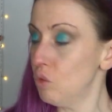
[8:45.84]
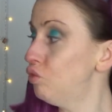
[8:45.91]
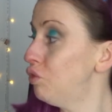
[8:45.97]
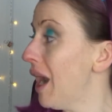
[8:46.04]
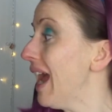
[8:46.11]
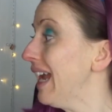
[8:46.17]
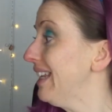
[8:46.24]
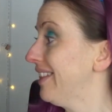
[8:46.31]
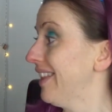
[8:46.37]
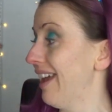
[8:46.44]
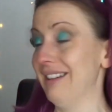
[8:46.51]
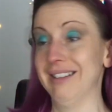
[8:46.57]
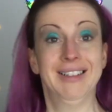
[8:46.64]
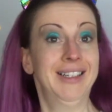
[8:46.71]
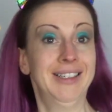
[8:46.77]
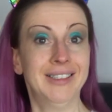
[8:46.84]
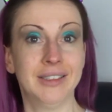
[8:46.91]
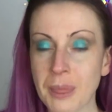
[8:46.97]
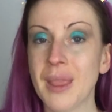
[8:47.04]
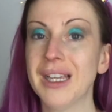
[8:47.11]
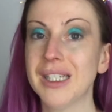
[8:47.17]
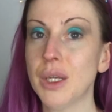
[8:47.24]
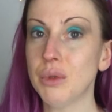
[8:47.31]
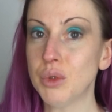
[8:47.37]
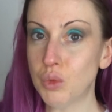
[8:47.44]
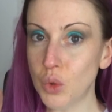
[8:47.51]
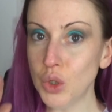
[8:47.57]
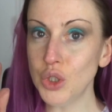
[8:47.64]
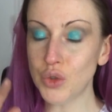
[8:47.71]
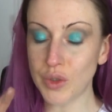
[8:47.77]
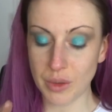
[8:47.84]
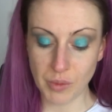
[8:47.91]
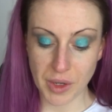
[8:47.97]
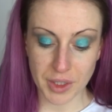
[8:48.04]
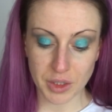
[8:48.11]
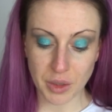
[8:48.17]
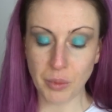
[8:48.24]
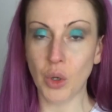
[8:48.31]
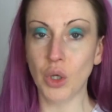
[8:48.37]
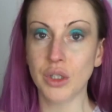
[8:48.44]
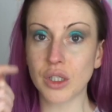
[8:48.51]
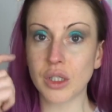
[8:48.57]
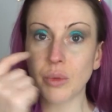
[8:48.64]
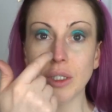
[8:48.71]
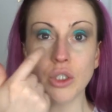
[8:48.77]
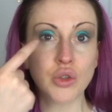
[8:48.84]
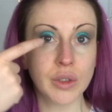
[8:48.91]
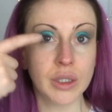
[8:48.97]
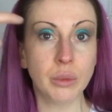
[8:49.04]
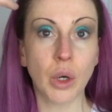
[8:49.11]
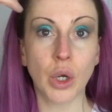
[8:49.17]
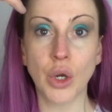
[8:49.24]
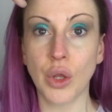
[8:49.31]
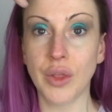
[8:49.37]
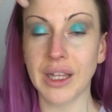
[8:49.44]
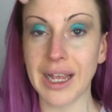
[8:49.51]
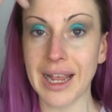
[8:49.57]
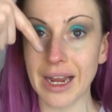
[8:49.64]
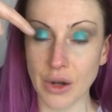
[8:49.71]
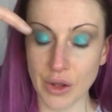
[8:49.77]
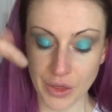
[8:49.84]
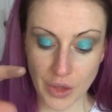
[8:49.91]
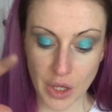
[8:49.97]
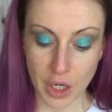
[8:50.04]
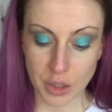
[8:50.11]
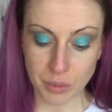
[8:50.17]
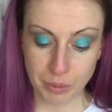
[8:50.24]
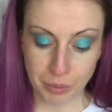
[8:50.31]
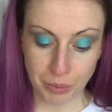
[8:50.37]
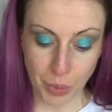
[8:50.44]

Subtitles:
Right then, so I was wondering whether to put the Sweet Treat one on the inner third,